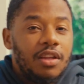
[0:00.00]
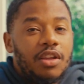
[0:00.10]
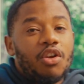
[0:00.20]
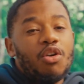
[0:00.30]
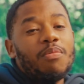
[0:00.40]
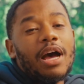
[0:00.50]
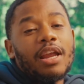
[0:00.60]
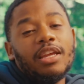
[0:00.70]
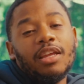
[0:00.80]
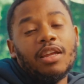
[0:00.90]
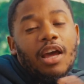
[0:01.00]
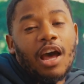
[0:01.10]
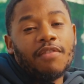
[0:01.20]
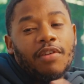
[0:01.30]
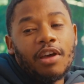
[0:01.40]
nobody
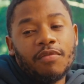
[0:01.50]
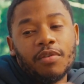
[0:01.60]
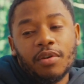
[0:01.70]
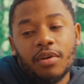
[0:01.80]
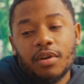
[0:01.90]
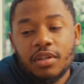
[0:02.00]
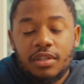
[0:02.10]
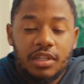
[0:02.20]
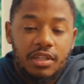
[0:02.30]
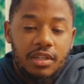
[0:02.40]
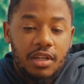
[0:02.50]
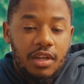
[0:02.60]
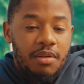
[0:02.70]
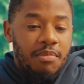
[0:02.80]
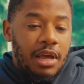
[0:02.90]
I've ever assisted
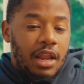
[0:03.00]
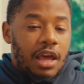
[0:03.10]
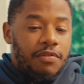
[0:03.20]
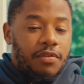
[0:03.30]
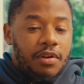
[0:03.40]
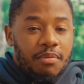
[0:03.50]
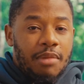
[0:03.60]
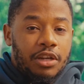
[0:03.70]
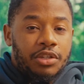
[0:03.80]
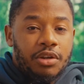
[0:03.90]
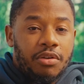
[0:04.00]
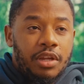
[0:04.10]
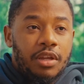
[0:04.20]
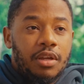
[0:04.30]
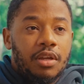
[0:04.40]
in my life or in my
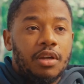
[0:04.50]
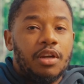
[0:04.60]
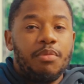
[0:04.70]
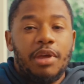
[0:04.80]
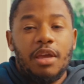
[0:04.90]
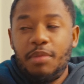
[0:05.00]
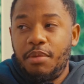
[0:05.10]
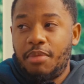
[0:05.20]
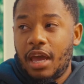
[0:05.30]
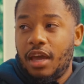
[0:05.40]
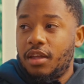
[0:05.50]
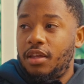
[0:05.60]
journey could pay me back.